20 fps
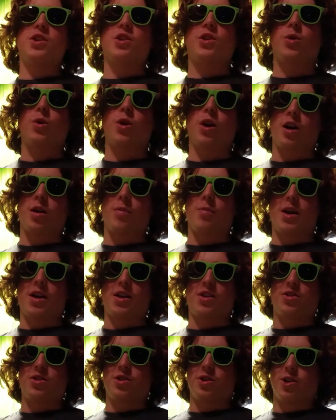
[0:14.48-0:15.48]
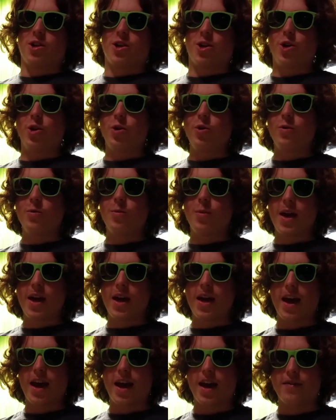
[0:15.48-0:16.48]
Crocmaster. You may
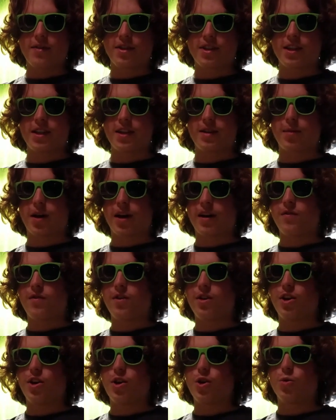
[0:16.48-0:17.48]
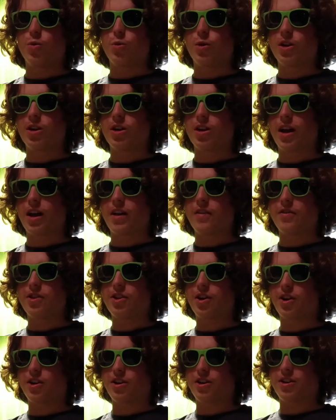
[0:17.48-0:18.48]
have seen my video, Real Life
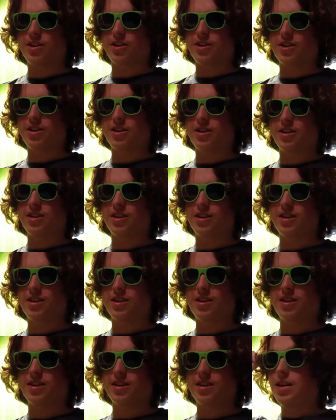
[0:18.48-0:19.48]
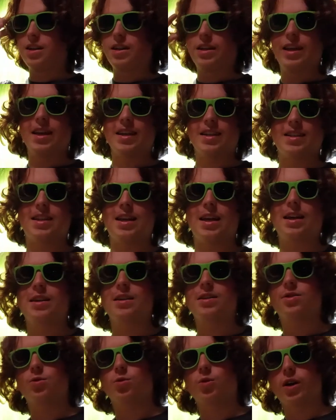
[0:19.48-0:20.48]
TARDIS. Yes, that
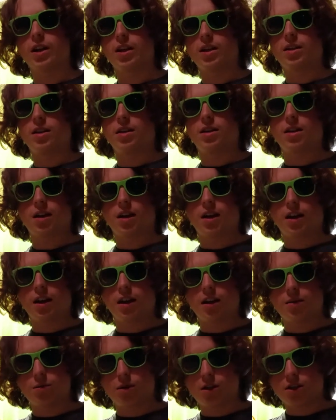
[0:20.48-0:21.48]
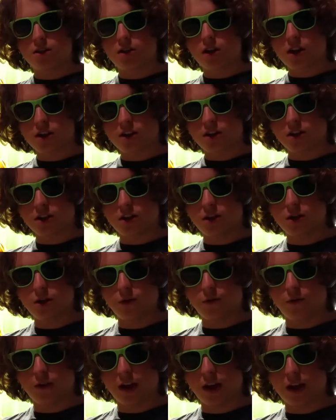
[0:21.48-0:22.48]
is right. I am a Doctor Who
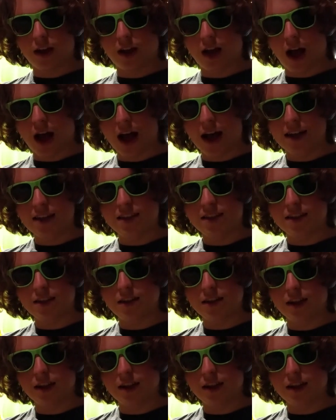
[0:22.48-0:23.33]
fan. I still